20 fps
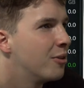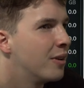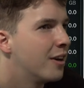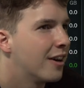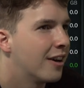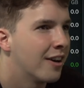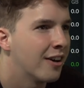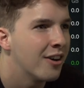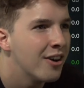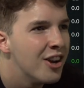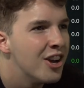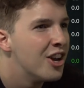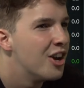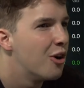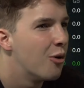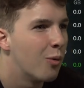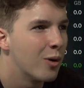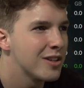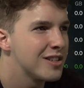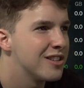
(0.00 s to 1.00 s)
do here.
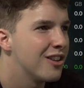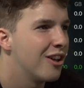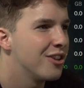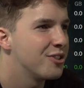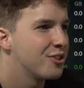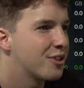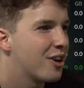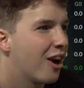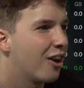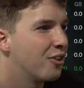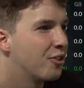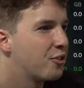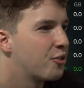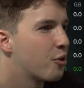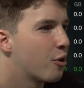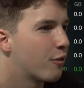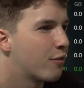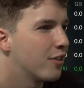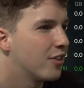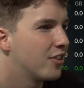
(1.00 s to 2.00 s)
What's Lonzo got in
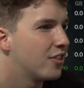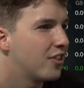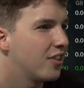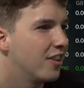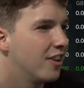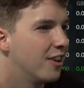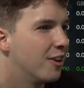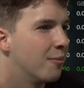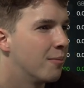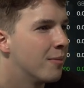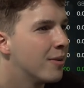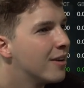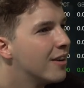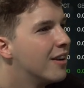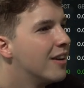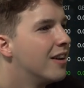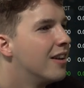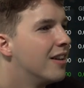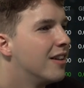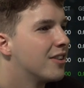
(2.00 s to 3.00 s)
store for this team?
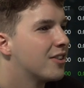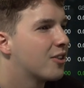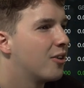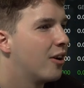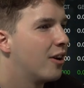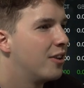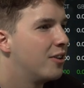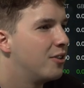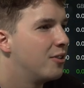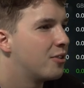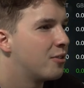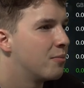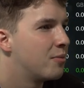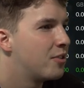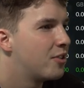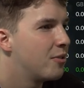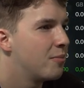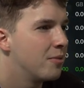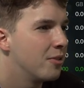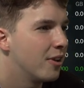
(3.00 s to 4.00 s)
Let's go ahead and do some
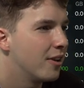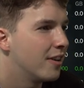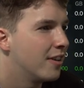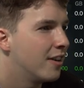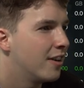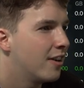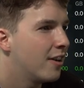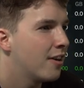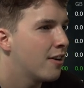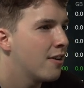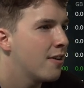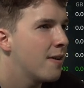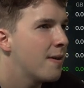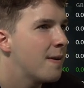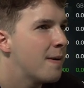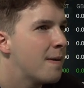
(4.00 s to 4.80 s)
simulating here.